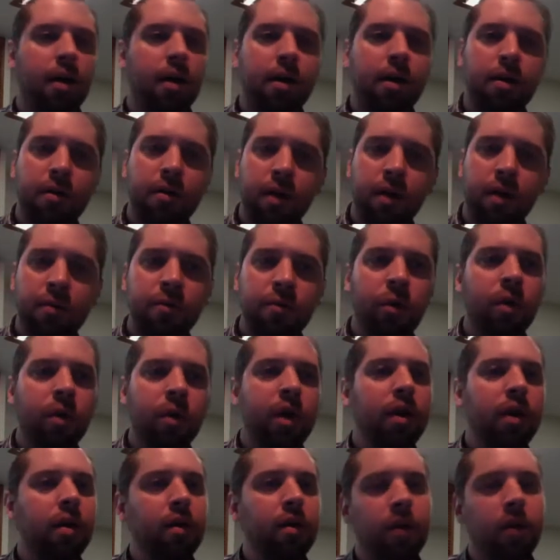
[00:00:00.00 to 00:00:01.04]

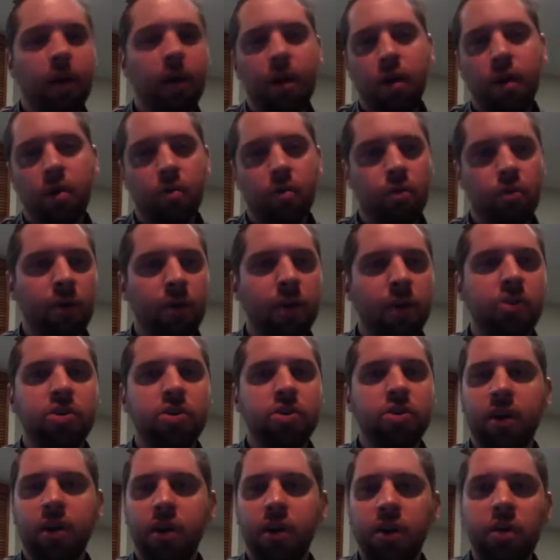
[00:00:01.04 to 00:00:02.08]
invoking
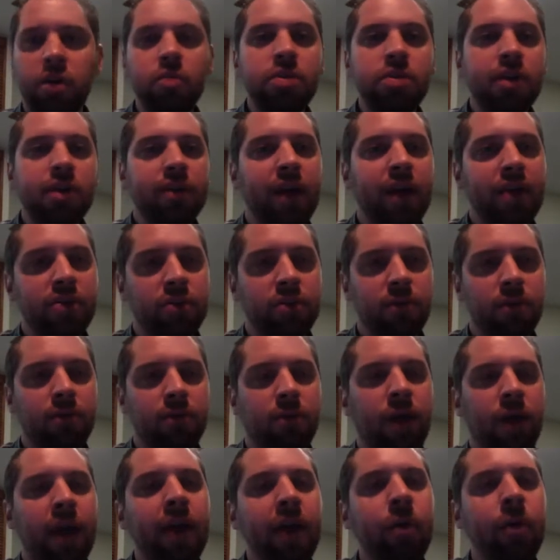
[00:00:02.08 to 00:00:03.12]
religion and using that sort of
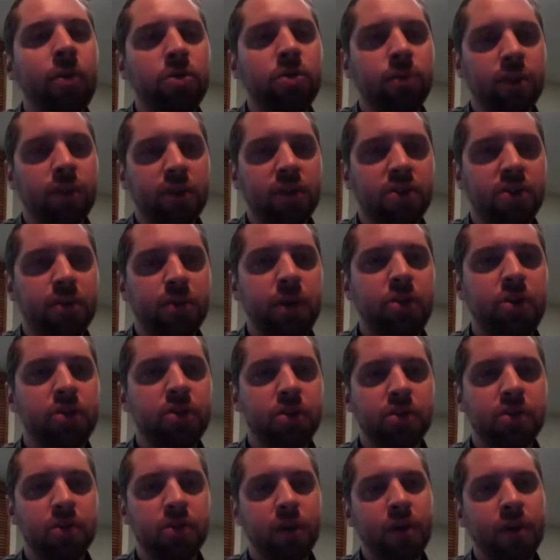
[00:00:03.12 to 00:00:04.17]
language within
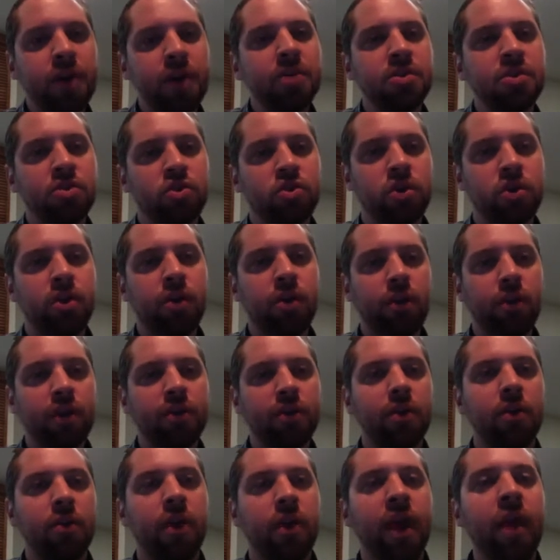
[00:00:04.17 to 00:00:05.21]
speeches. So I think it's interesting to look at
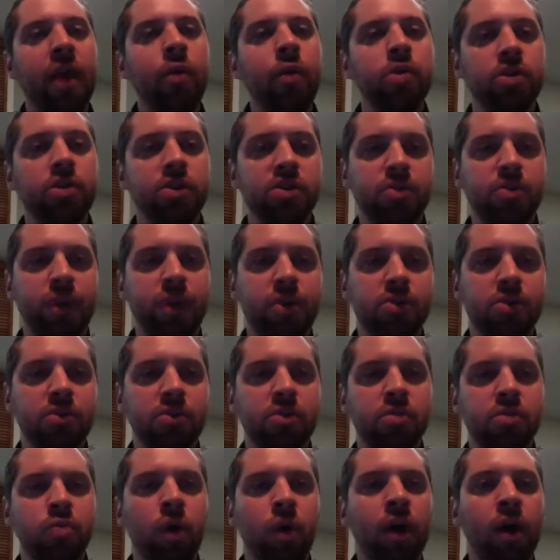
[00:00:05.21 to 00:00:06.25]
the language of these speeches
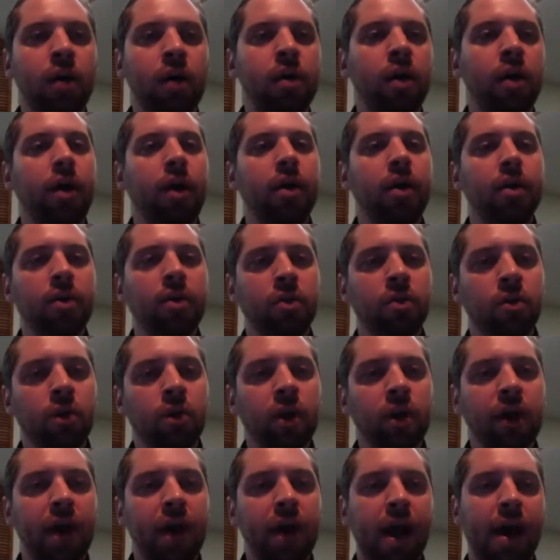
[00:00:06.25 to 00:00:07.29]
as well and
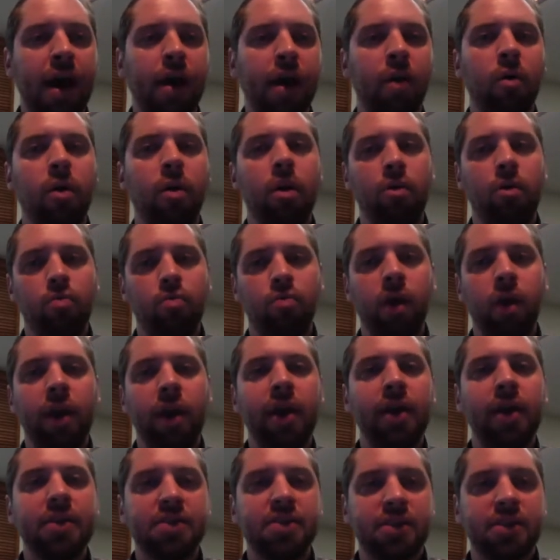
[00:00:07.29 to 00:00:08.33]
look at how
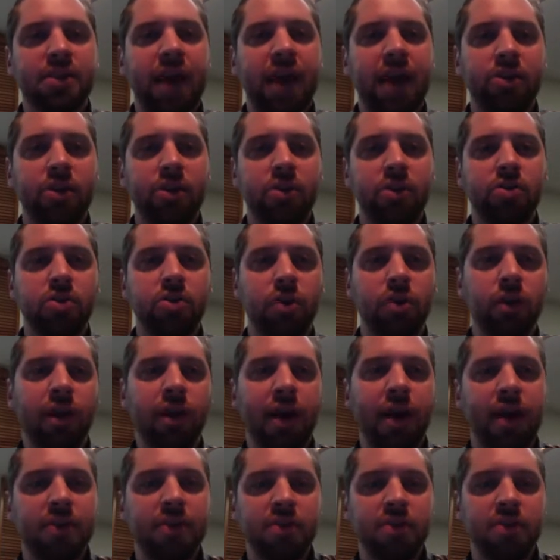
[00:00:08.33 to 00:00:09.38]
Reagan is attaching certain
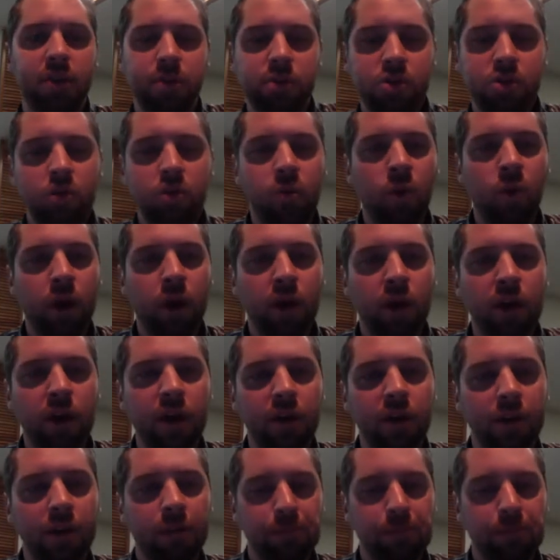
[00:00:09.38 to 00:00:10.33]
concepts to one another.